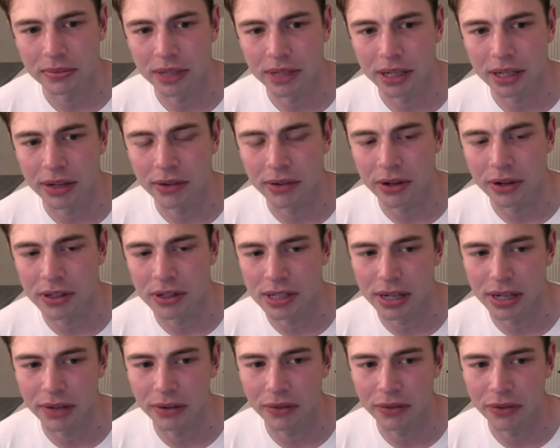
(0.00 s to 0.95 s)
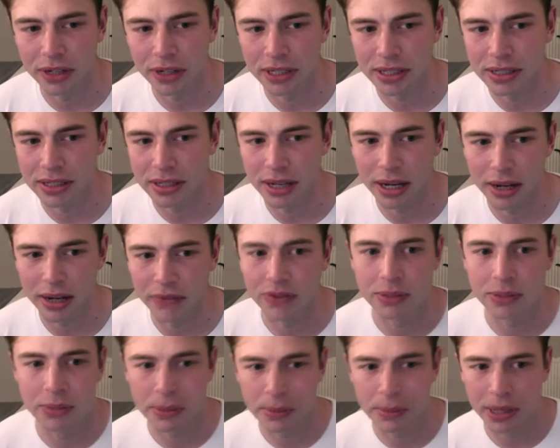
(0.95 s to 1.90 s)
And there are sacrifices that
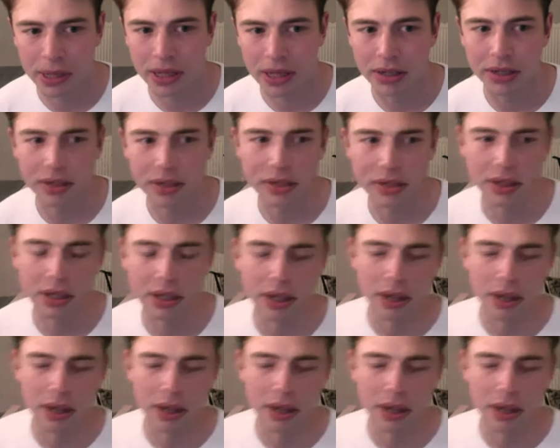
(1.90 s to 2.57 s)
have to be made.